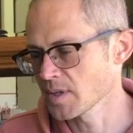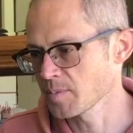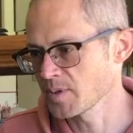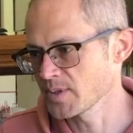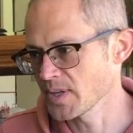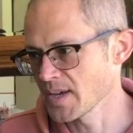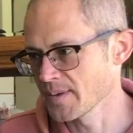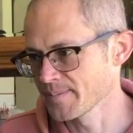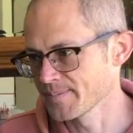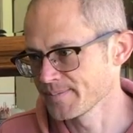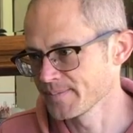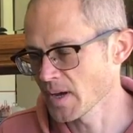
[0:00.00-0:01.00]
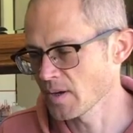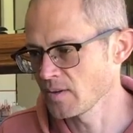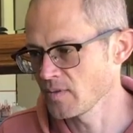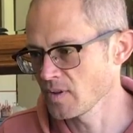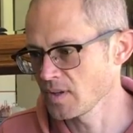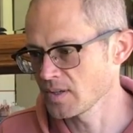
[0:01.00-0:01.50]
up, Lucy? How are you
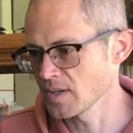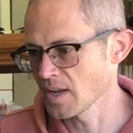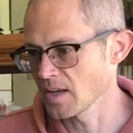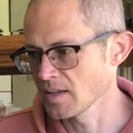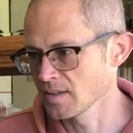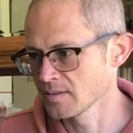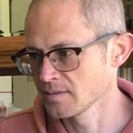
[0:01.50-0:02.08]
feeling today?